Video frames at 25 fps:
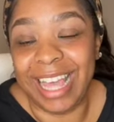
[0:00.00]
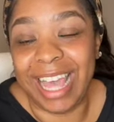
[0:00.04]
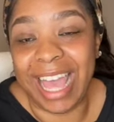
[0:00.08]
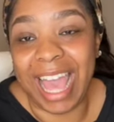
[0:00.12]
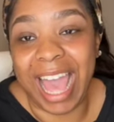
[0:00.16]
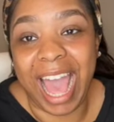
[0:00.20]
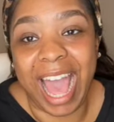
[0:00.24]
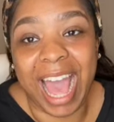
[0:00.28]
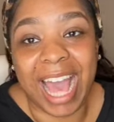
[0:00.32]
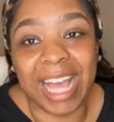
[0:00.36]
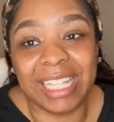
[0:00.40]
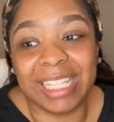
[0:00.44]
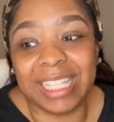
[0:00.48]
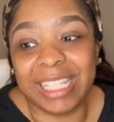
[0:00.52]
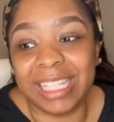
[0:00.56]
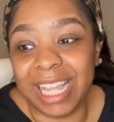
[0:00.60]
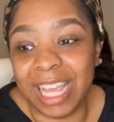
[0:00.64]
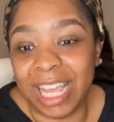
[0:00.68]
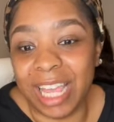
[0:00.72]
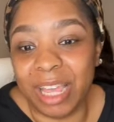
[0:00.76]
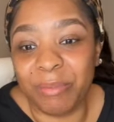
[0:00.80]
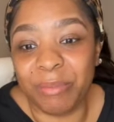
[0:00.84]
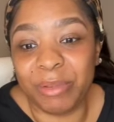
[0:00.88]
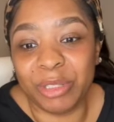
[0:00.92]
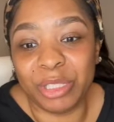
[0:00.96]
I
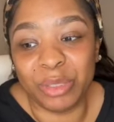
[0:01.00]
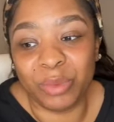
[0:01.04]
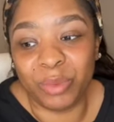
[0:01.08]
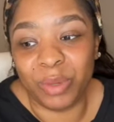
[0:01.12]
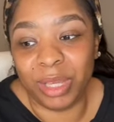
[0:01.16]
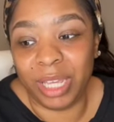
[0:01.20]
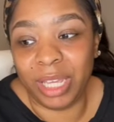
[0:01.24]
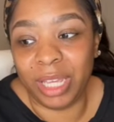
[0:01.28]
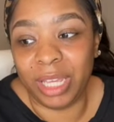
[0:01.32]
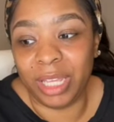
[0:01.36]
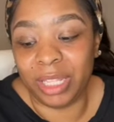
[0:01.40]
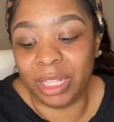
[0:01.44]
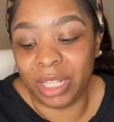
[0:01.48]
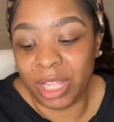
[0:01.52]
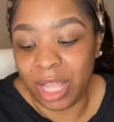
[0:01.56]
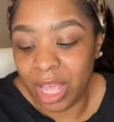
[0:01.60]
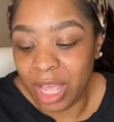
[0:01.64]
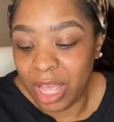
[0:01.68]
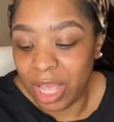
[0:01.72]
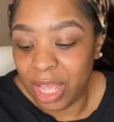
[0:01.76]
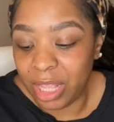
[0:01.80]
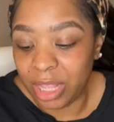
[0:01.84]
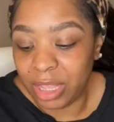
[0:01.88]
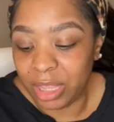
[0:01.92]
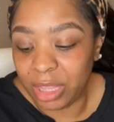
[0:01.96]
stayed between
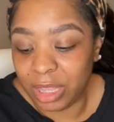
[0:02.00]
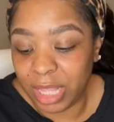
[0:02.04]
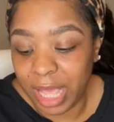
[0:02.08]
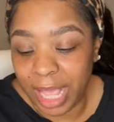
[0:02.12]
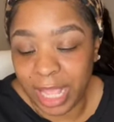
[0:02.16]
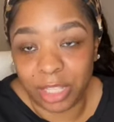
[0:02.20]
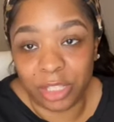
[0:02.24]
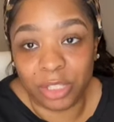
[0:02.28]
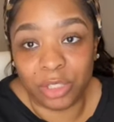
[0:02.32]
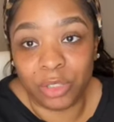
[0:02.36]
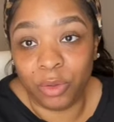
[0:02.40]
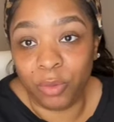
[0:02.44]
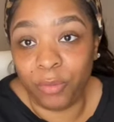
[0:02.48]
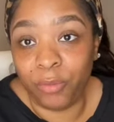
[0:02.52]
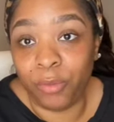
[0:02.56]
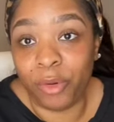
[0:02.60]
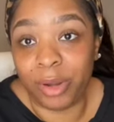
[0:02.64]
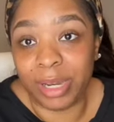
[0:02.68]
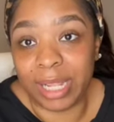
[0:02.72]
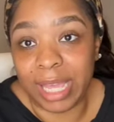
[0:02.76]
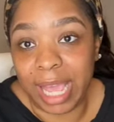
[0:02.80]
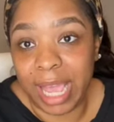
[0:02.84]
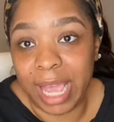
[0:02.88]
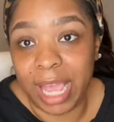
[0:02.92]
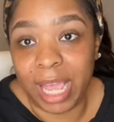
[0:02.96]
that
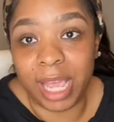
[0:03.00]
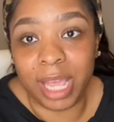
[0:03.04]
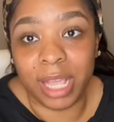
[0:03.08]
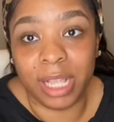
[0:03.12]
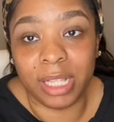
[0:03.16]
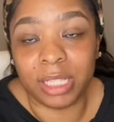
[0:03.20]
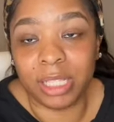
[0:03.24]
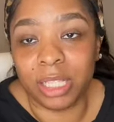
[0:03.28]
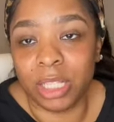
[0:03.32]
248